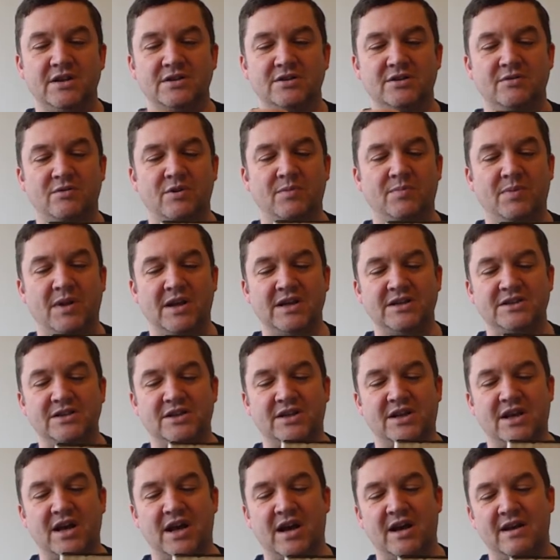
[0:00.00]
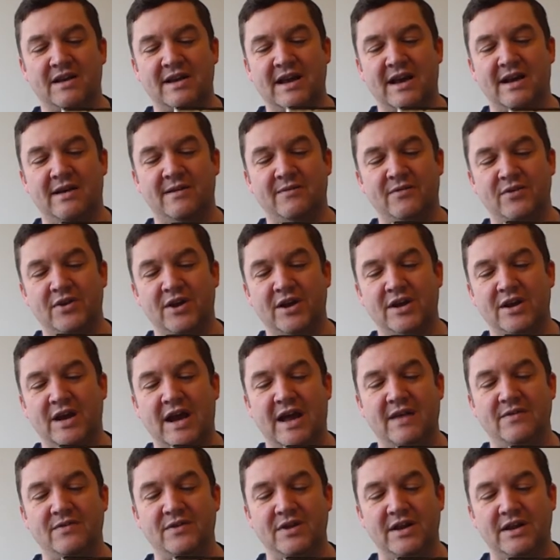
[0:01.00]
replace the cart thing
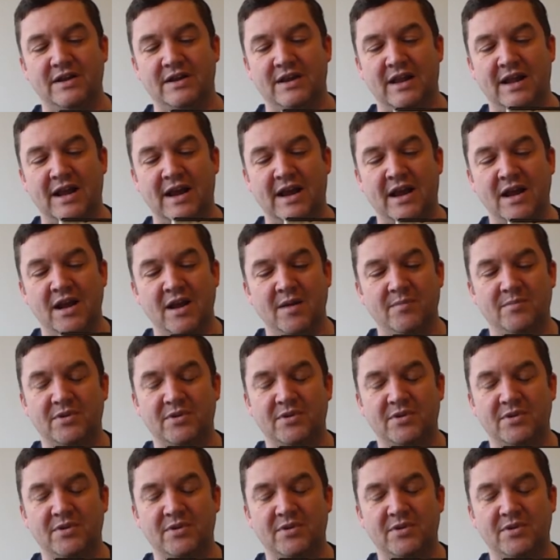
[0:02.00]
and the inlay,